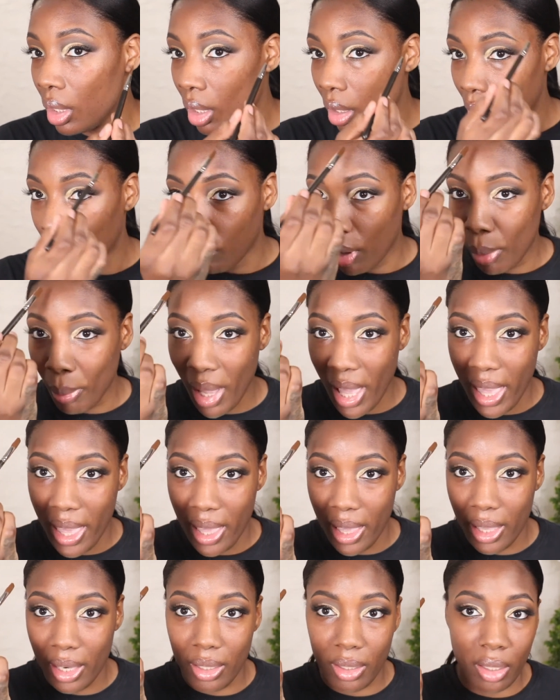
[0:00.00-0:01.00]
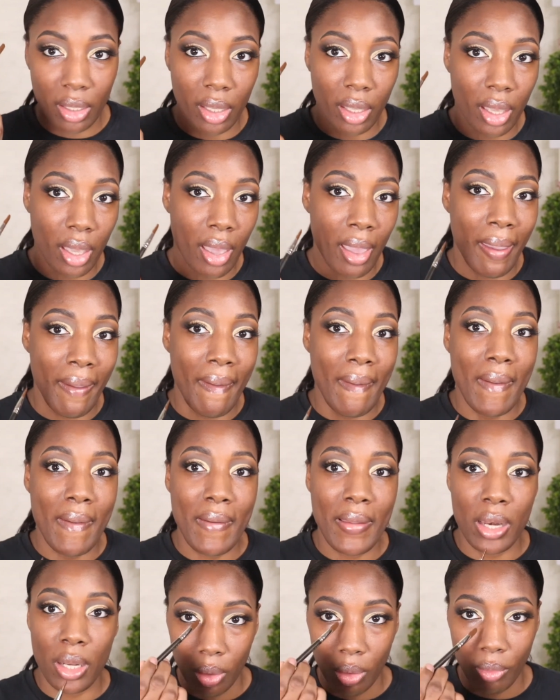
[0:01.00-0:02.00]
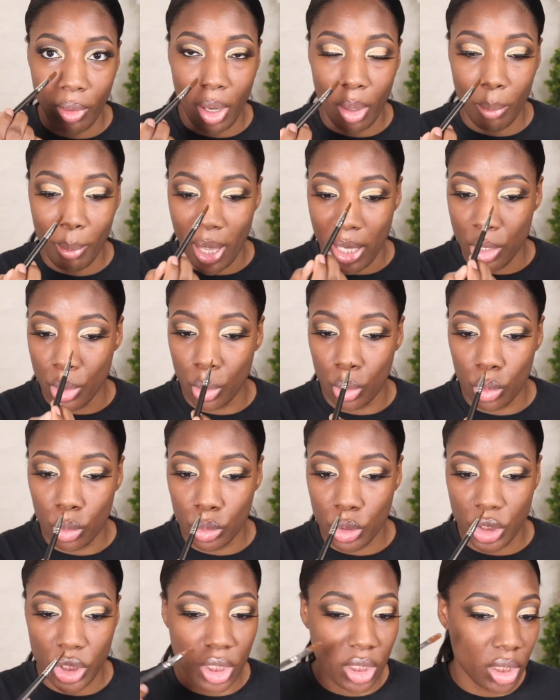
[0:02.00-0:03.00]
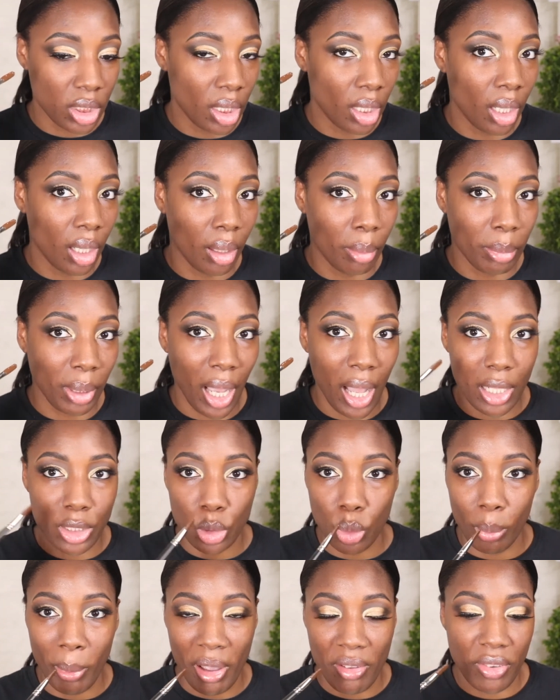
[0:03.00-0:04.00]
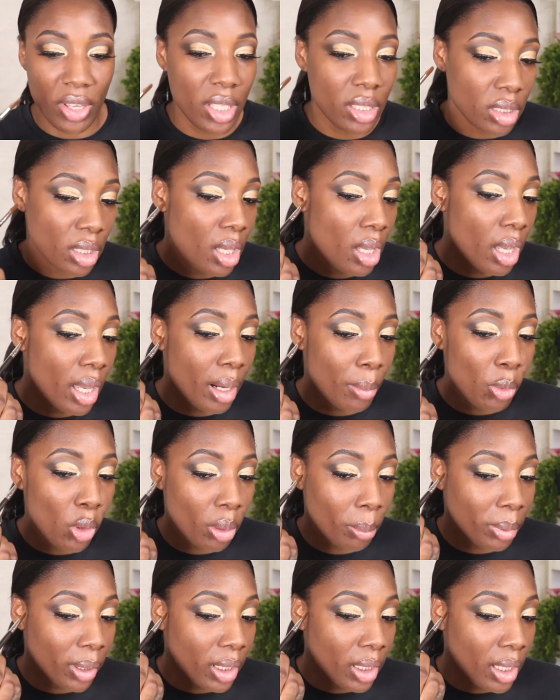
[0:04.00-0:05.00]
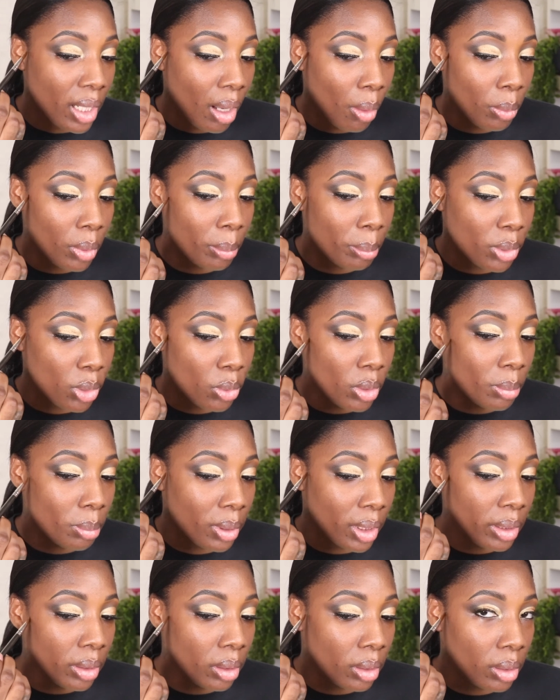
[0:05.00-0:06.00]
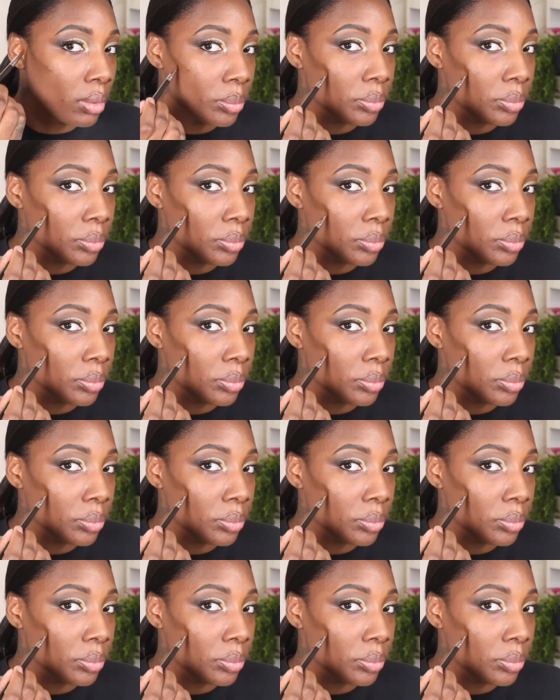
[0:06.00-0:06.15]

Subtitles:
around my head, and around my nose, just to contour my face, and I'm going to blend it out with a beauty blender.